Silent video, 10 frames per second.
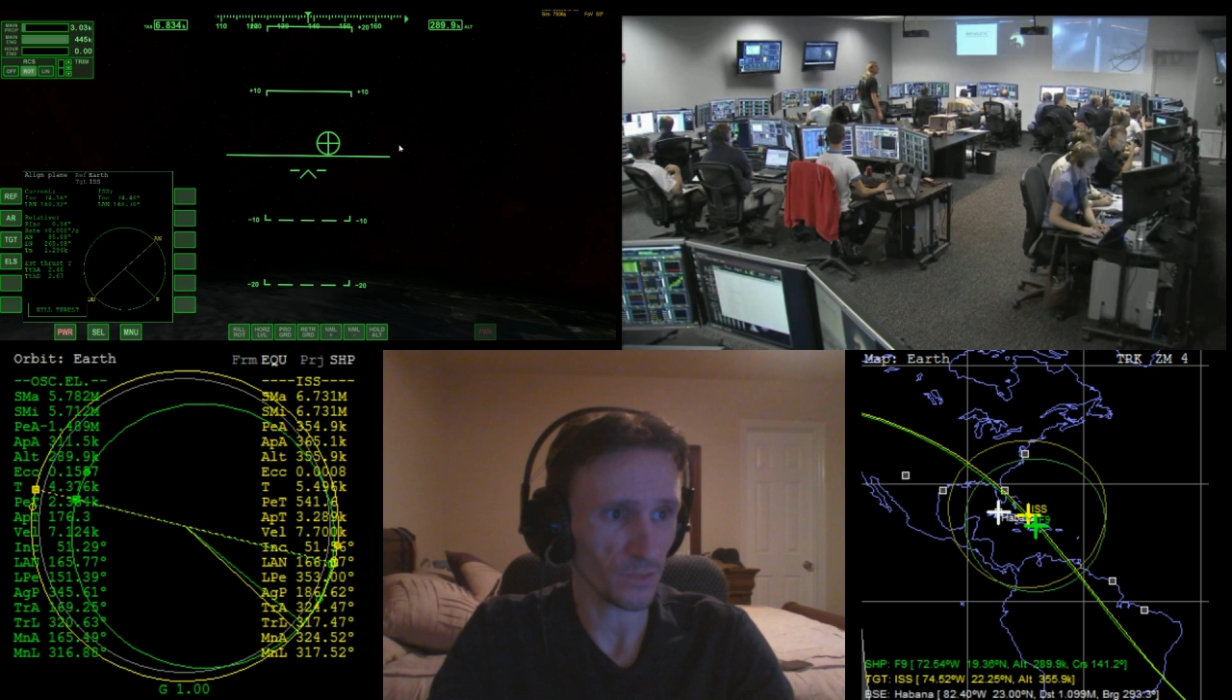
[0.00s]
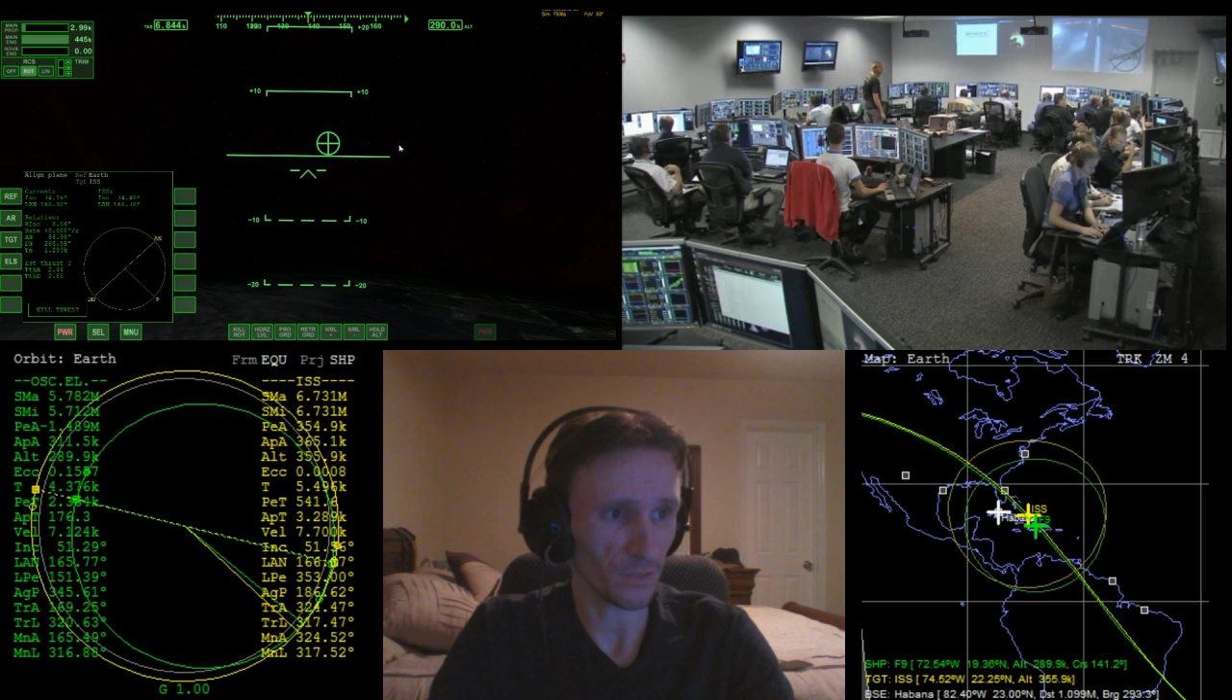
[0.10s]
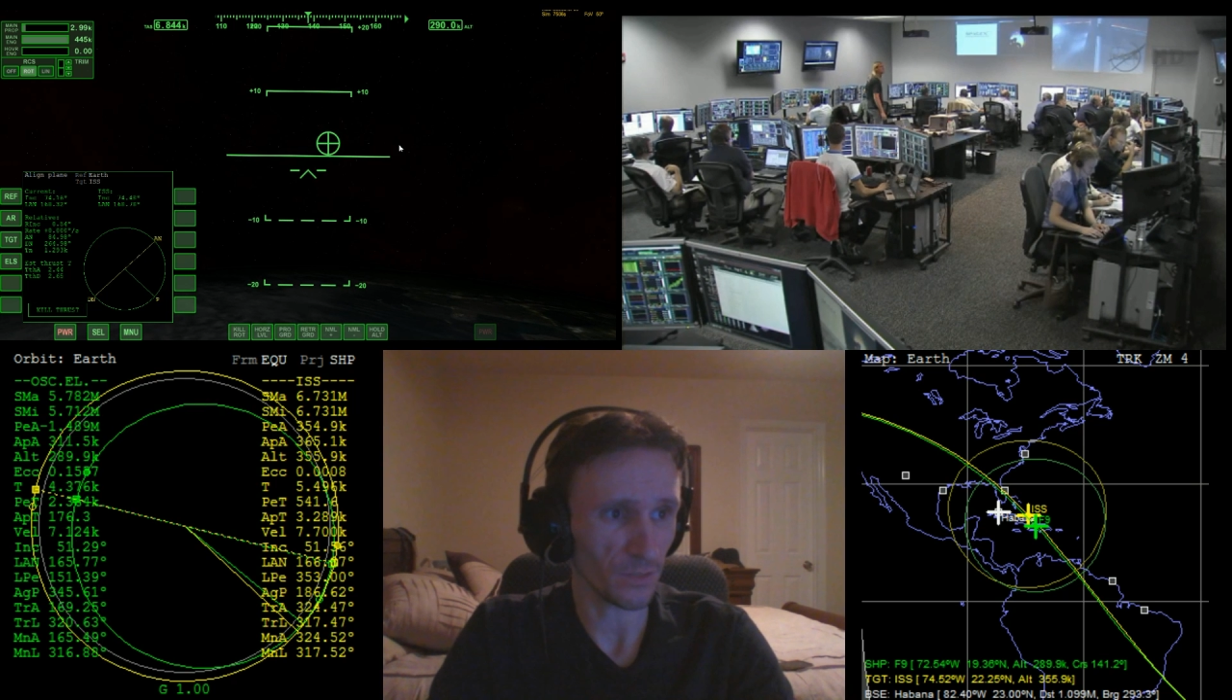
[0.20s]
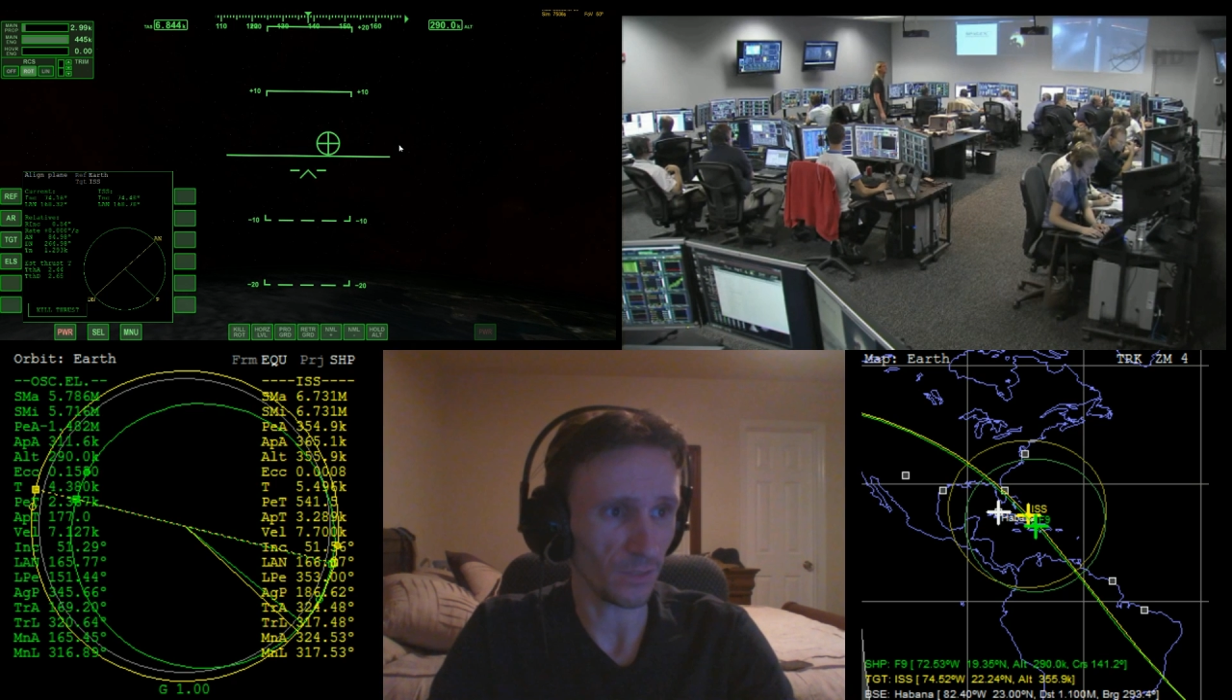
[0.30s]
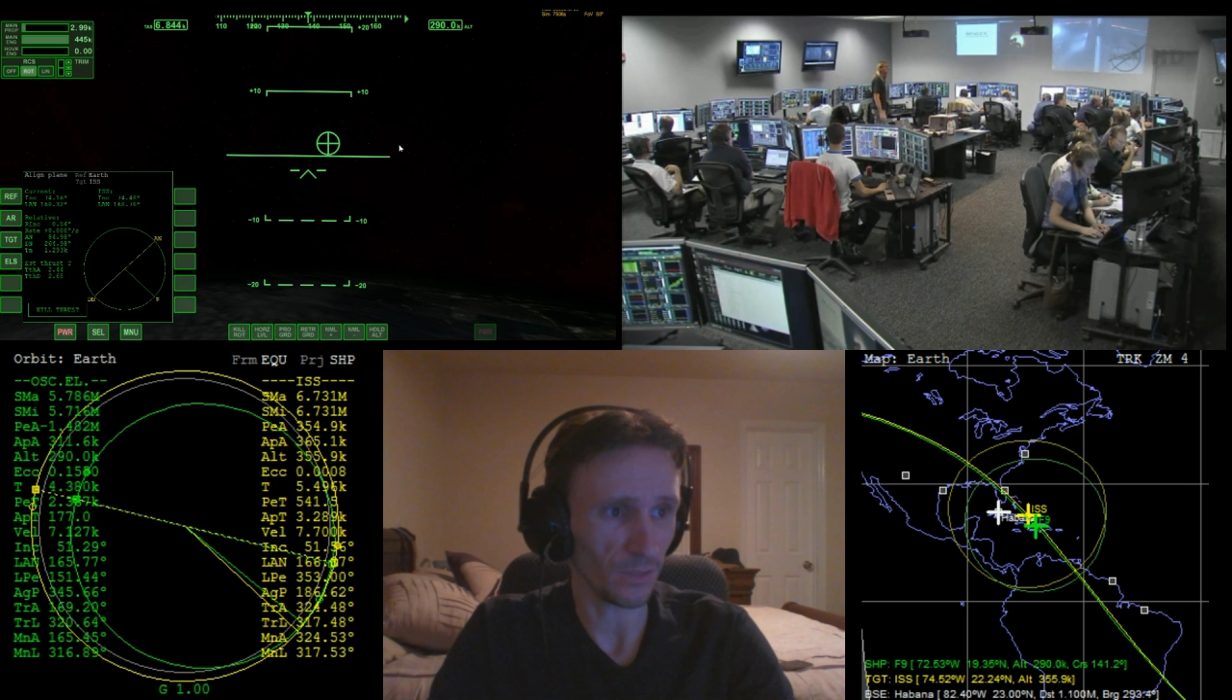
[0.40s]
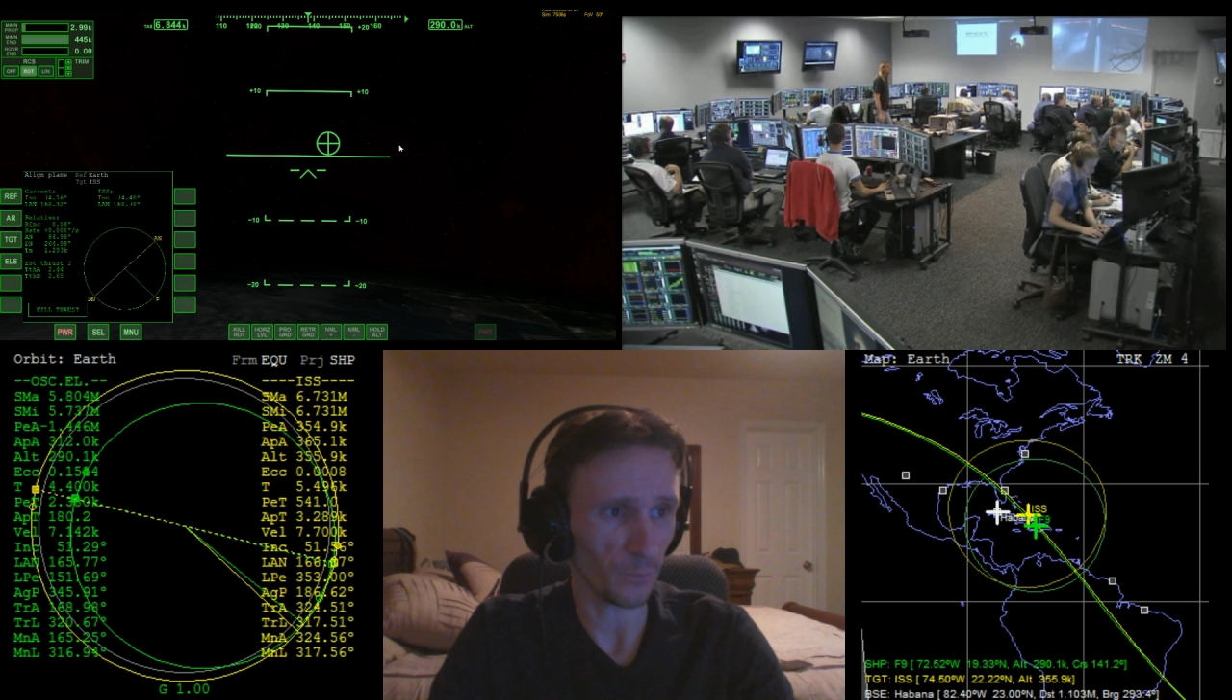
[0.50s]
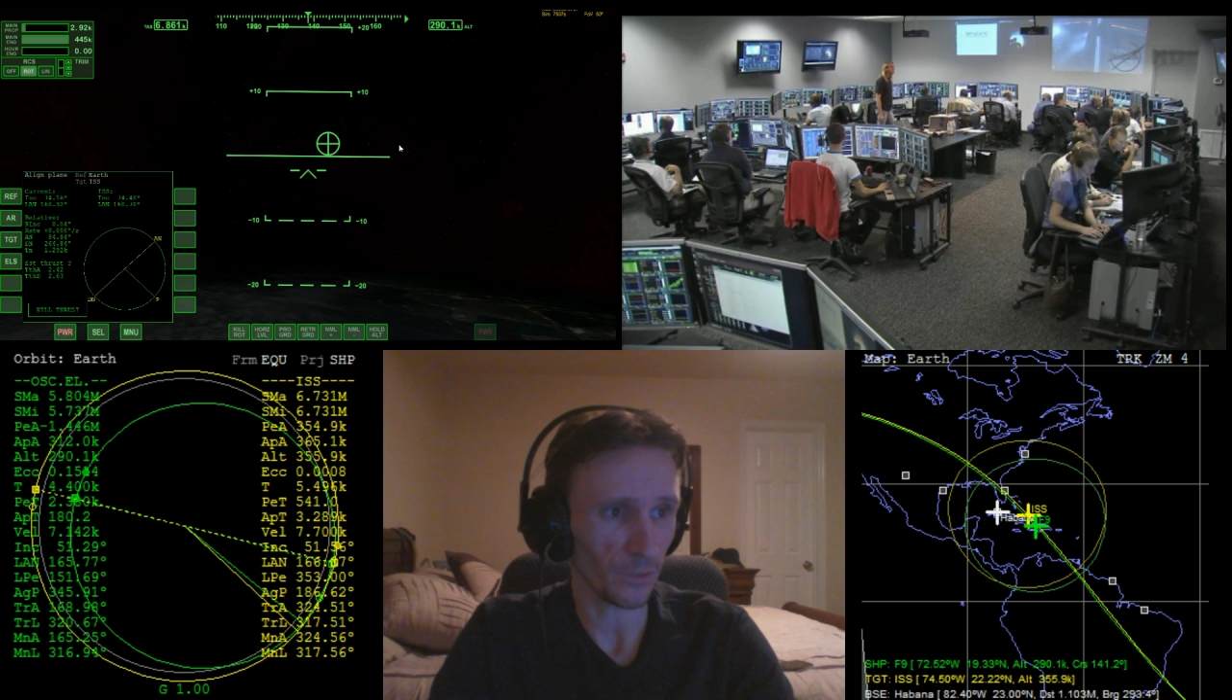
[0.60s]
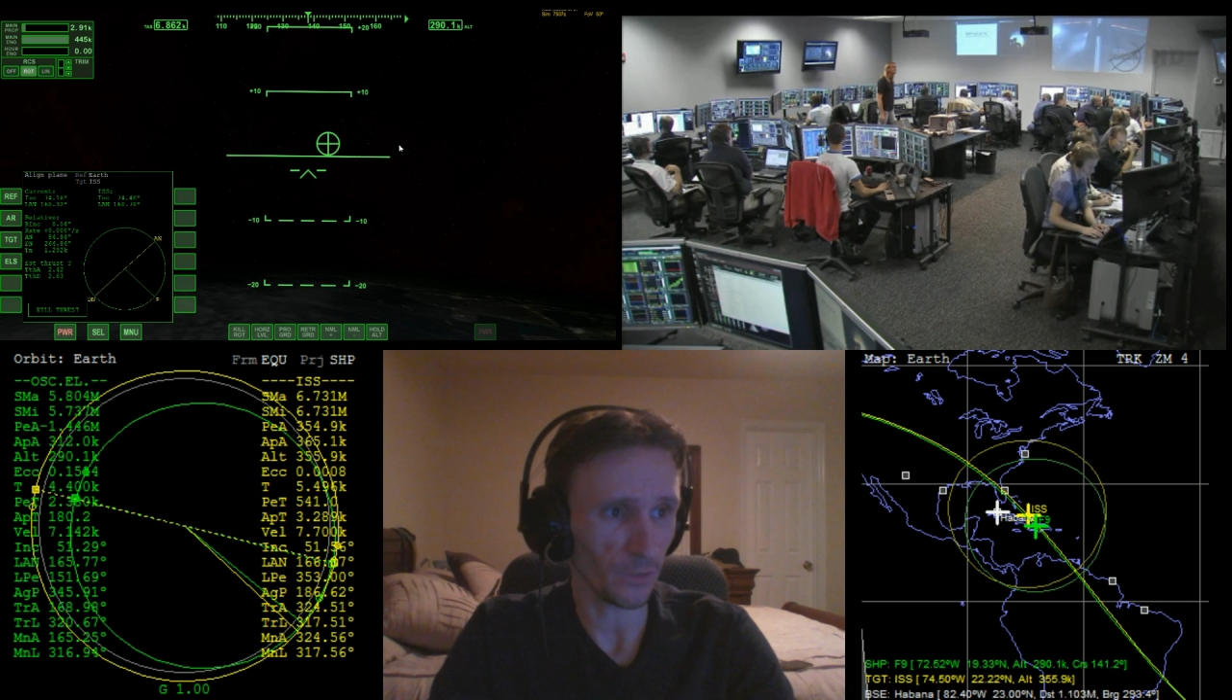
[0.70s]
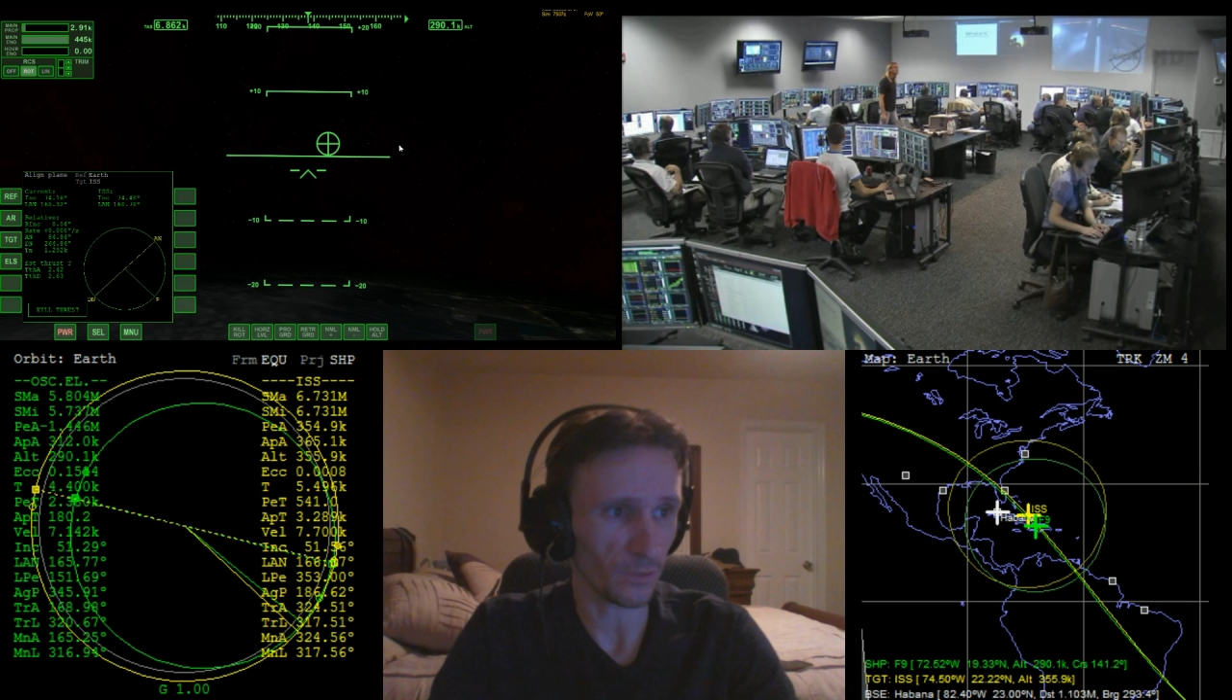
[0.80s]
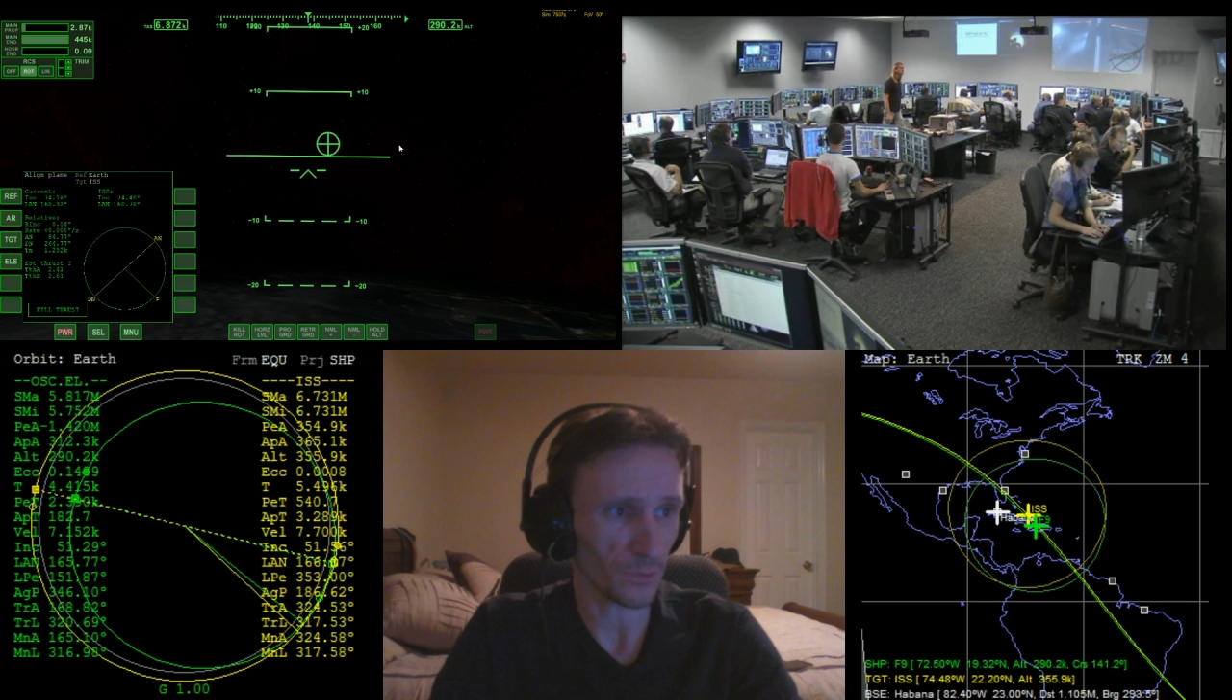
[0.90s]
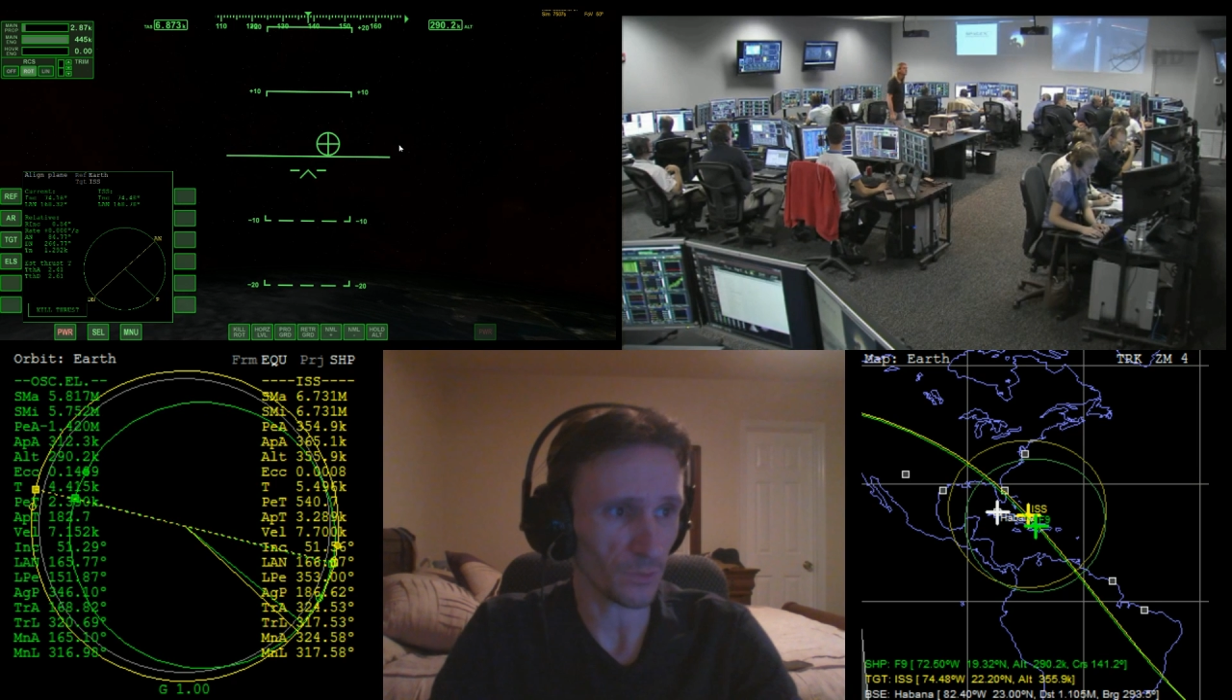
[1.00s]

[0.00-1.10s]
is getting pretty close